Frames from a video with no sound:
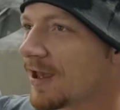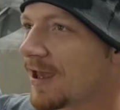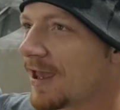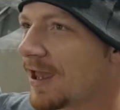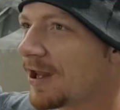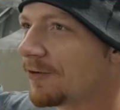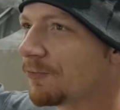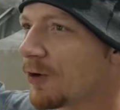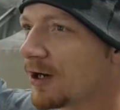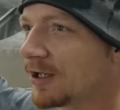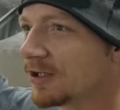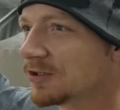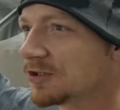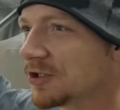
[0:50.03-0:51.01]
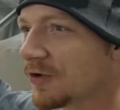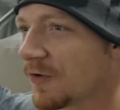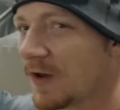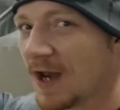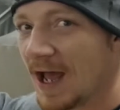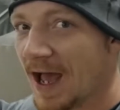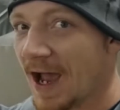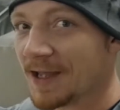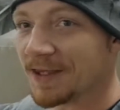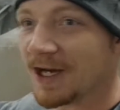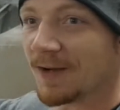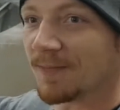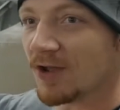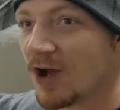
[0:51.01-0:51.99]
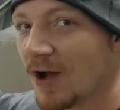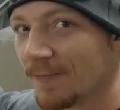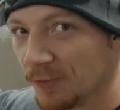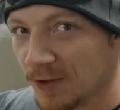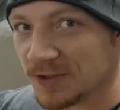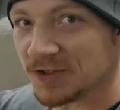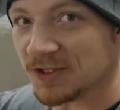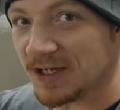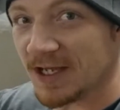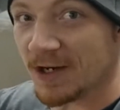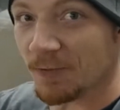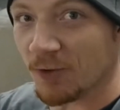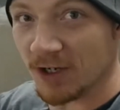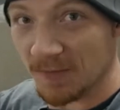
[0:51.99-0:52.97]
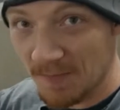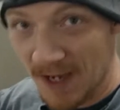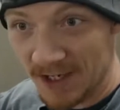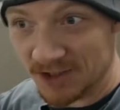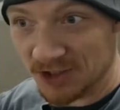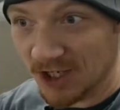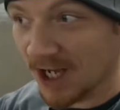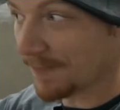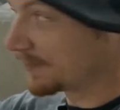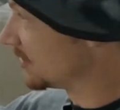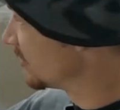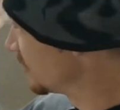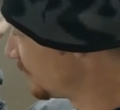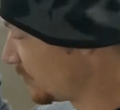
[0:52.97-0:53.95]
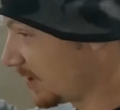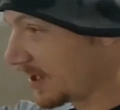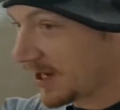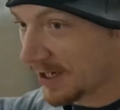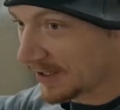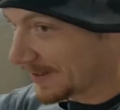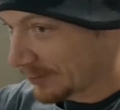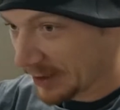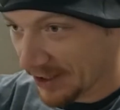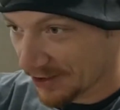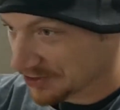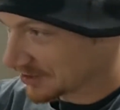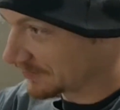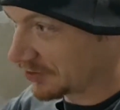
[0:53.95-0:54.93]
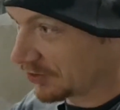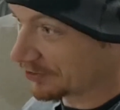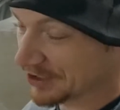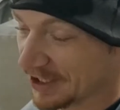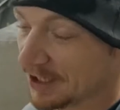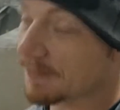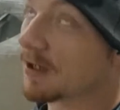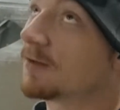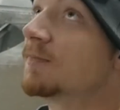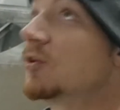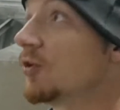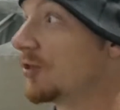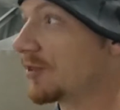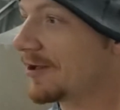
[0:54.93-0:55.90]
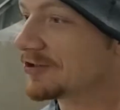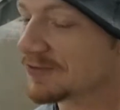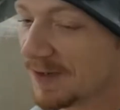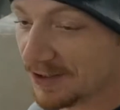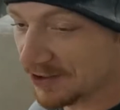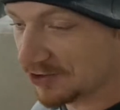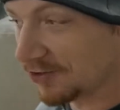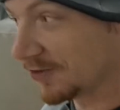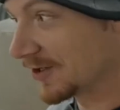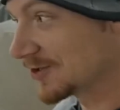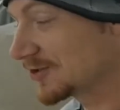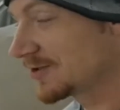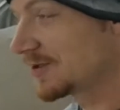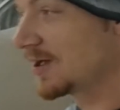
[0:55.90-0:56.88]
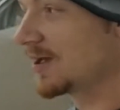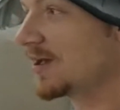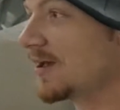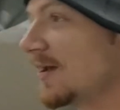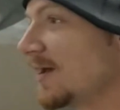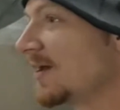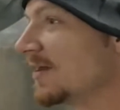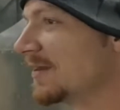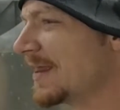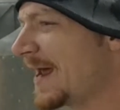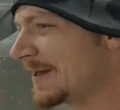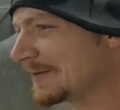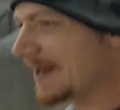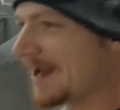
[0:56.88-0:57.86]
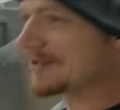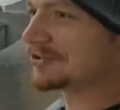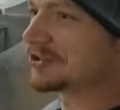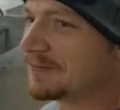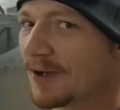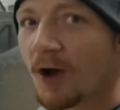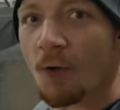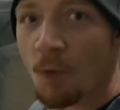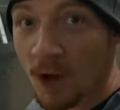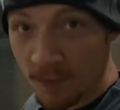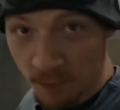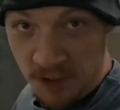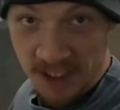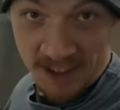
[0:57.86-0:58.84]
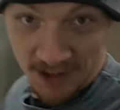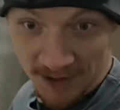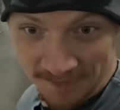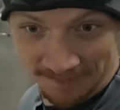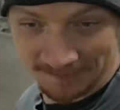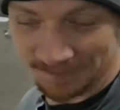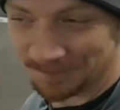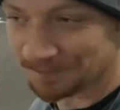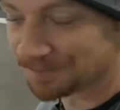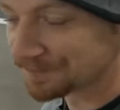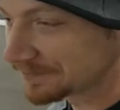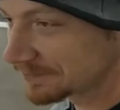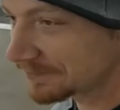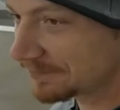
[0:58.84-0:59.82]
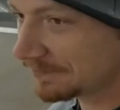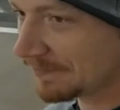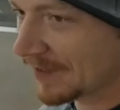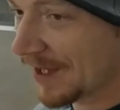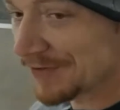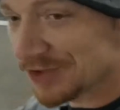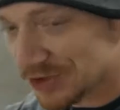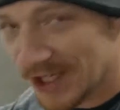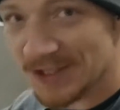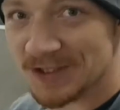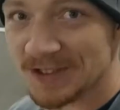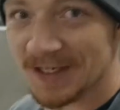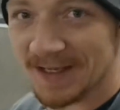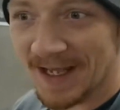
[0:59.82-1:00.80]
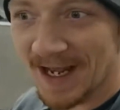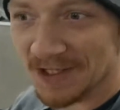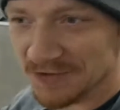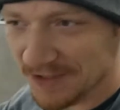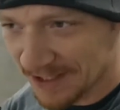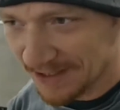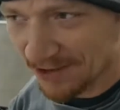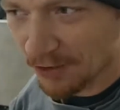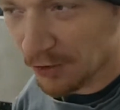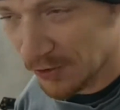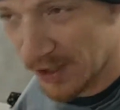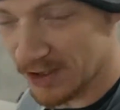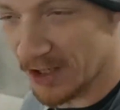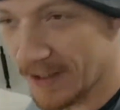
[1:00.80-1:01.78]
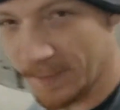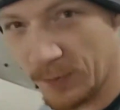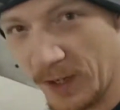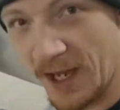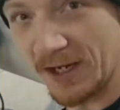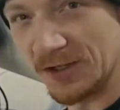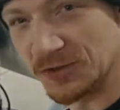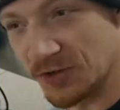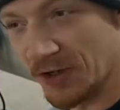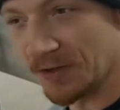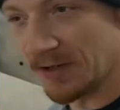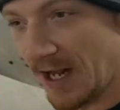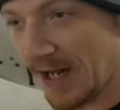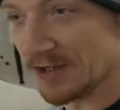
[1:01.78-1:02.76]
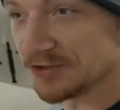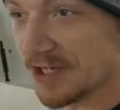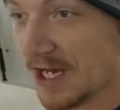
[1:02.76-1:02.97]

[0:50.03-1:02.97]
and running until 9, then I'd be off the rest of the day to work in my shop and on the plane and everything else I'm doing, because I got about a million things in my to-do list. That lasted about 1 week. I was adjusting to that, so I didn't get a whole lot done on the plane because during the day I was